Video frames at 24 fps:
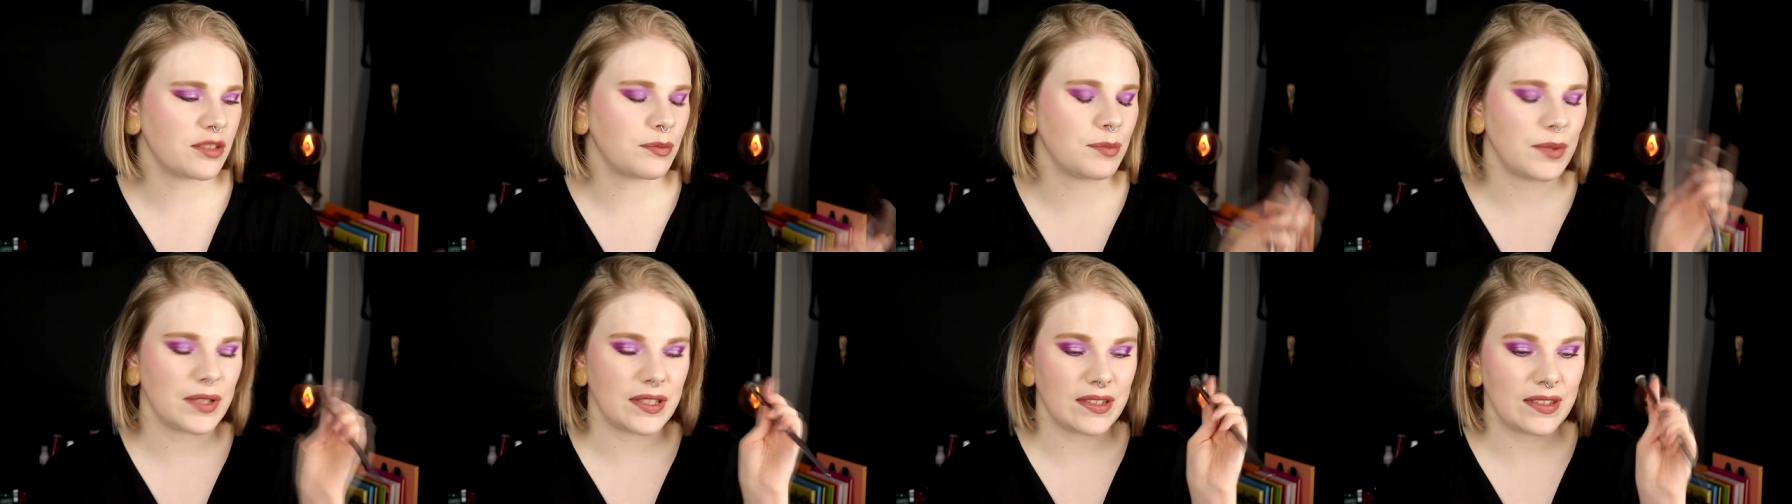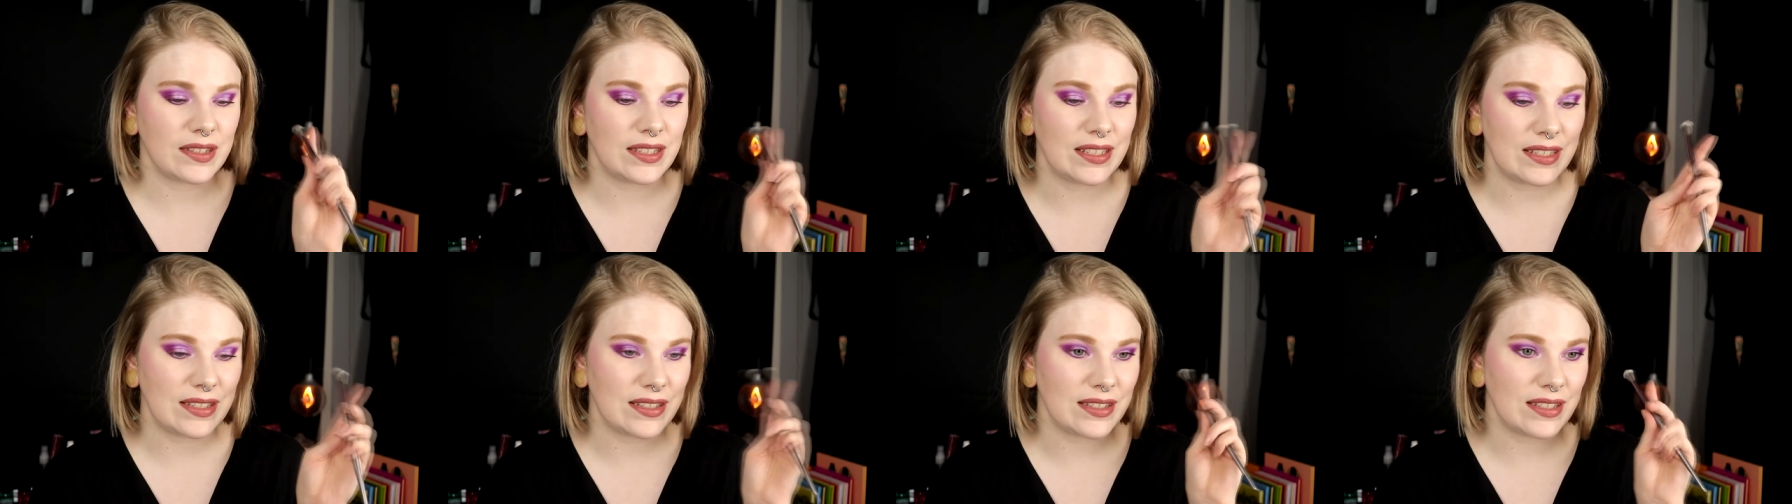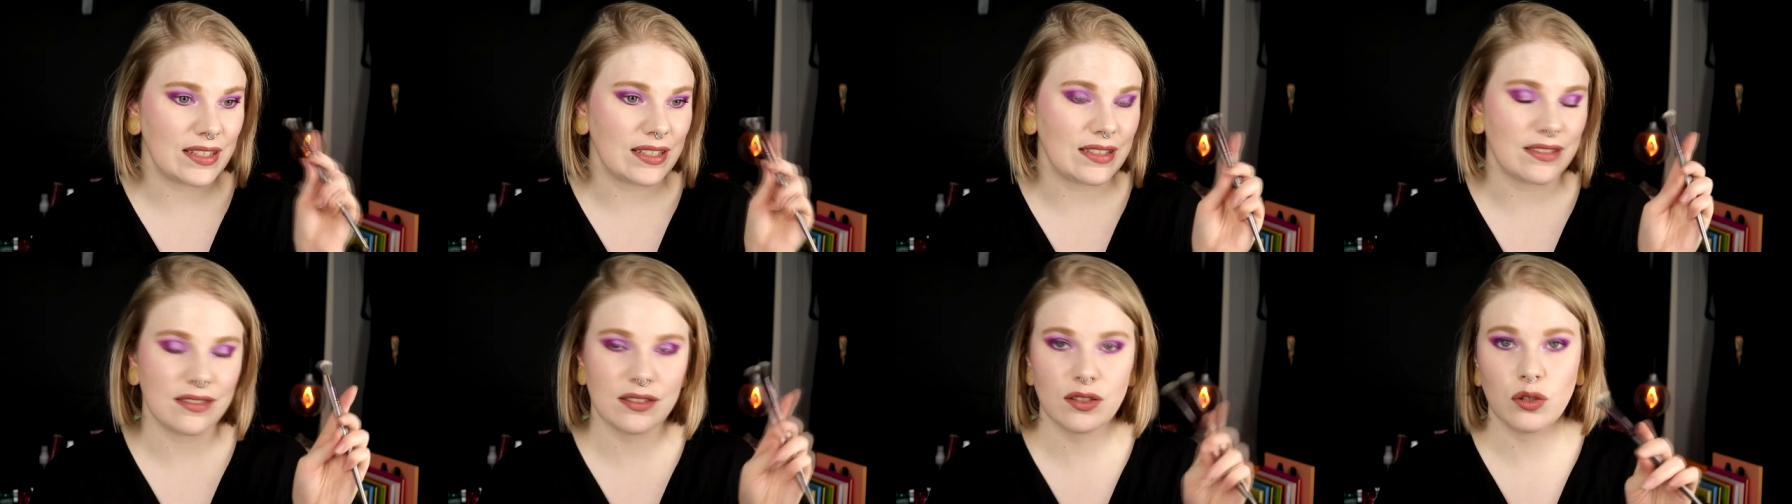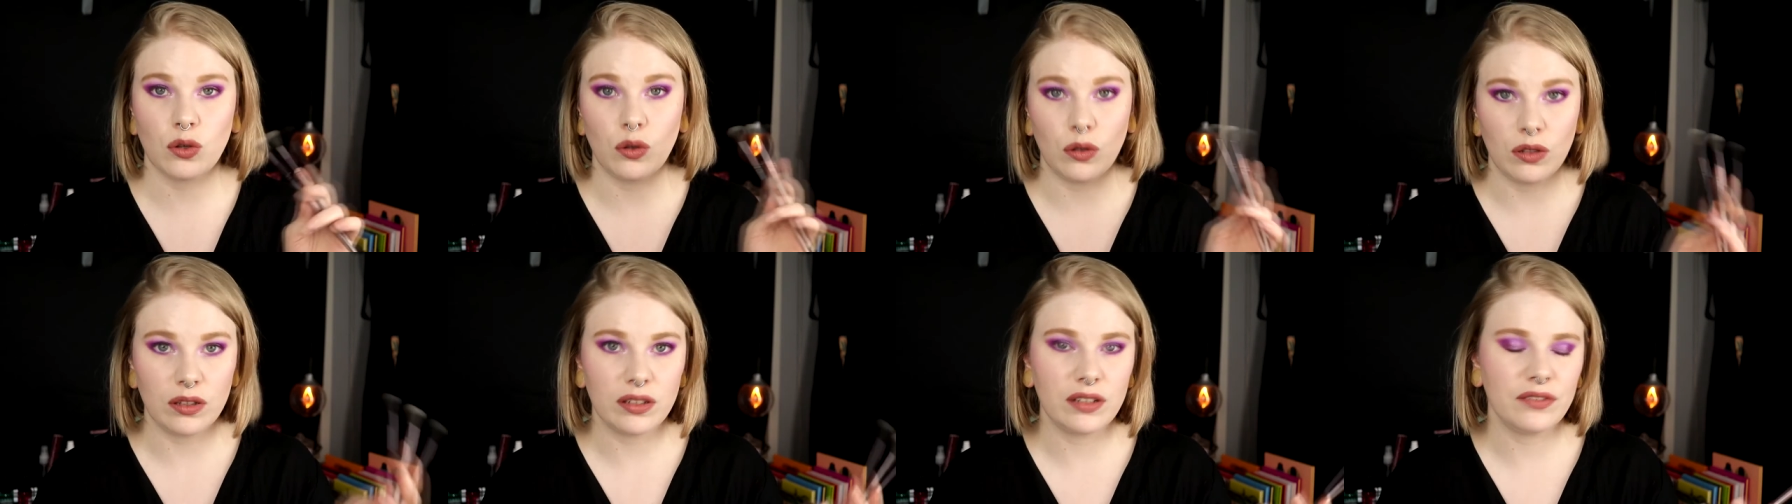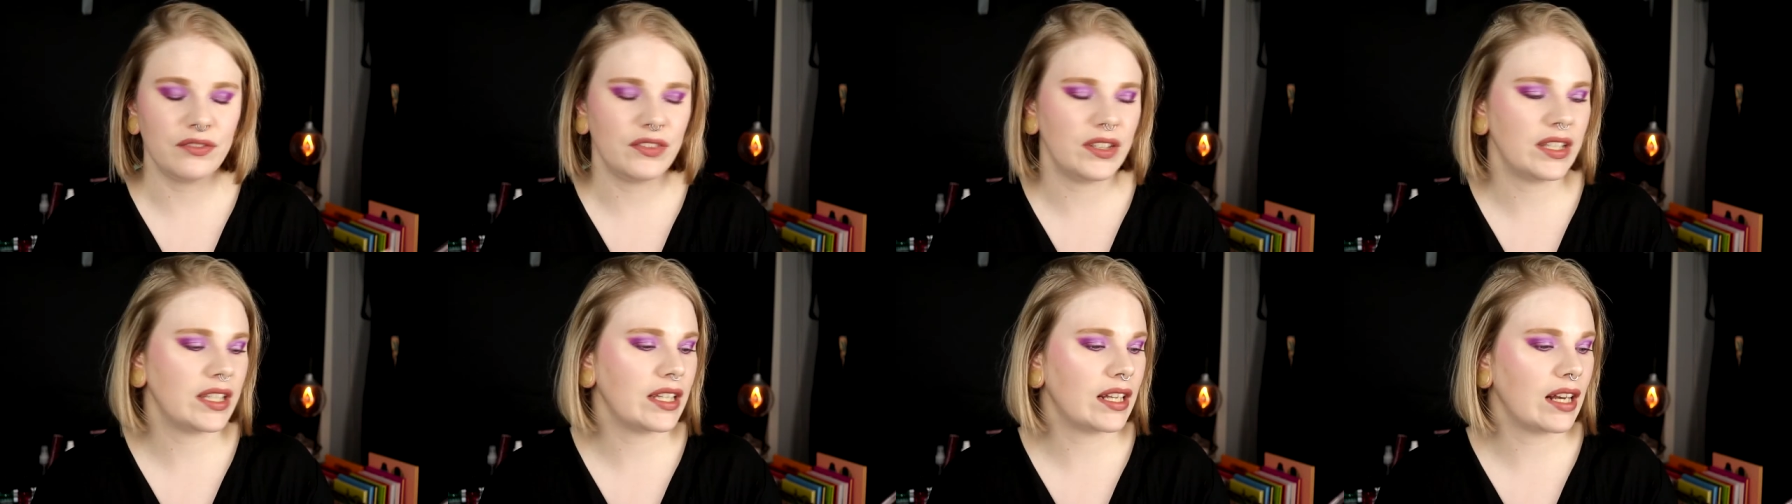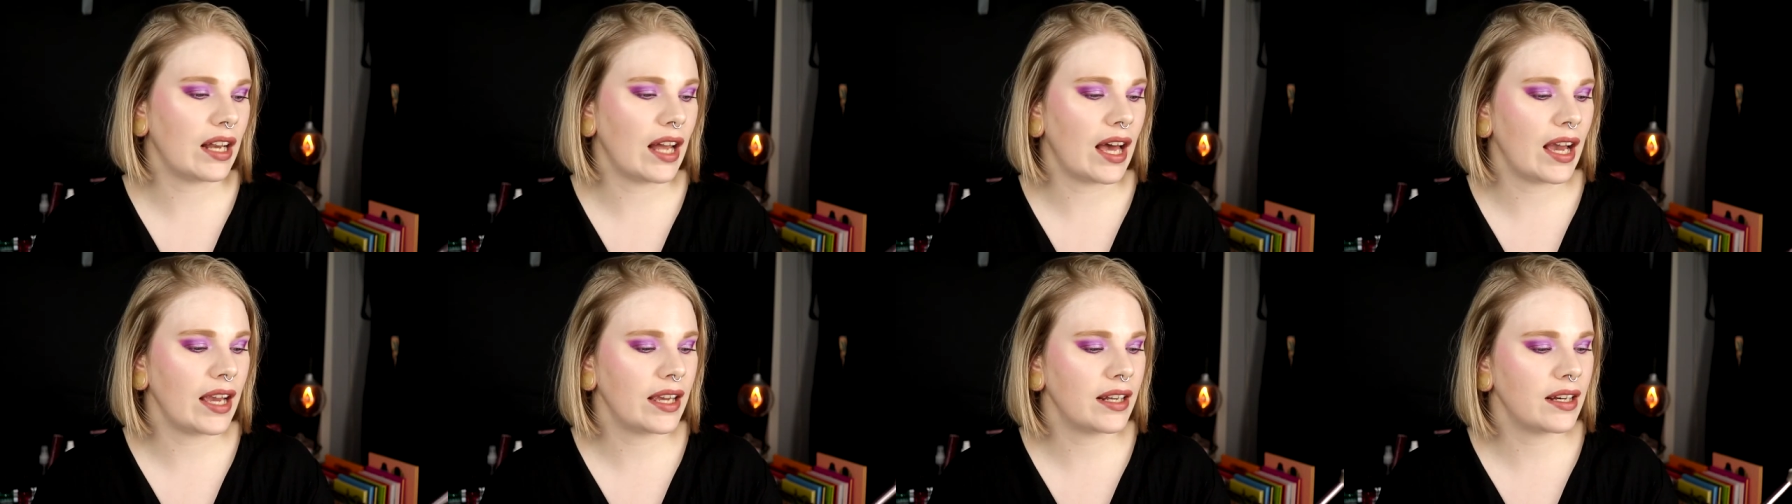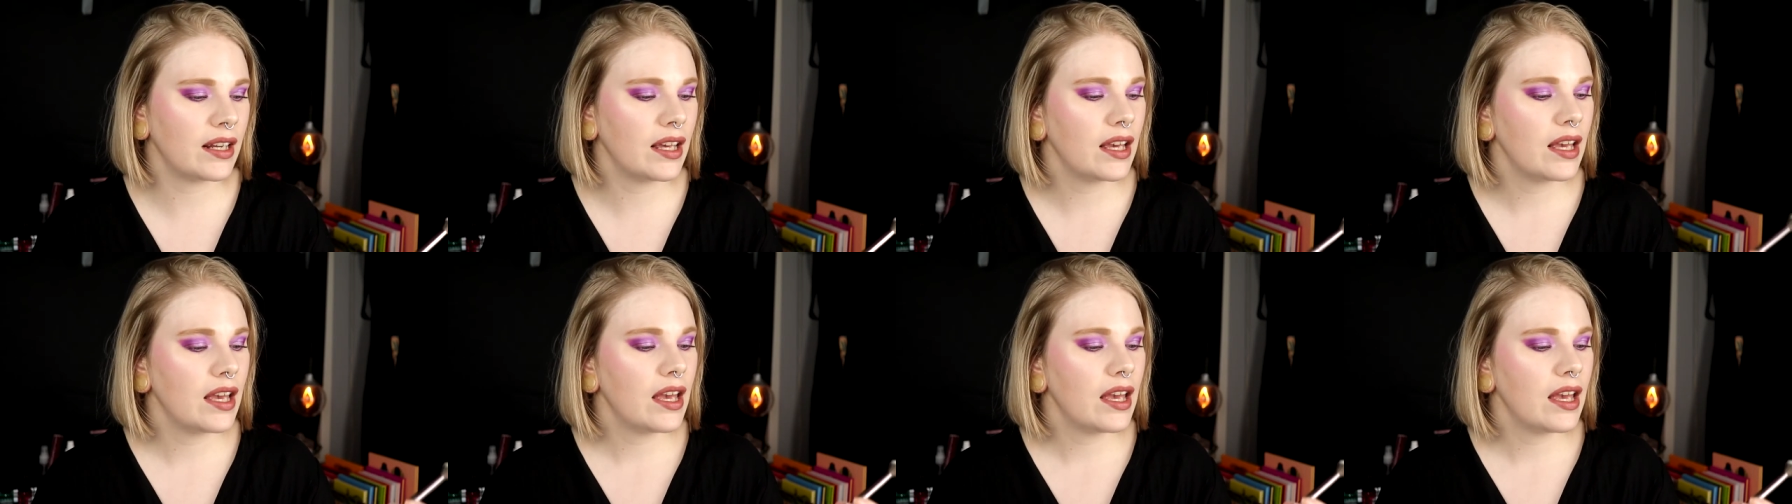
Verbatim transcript: but this is called the vegan line.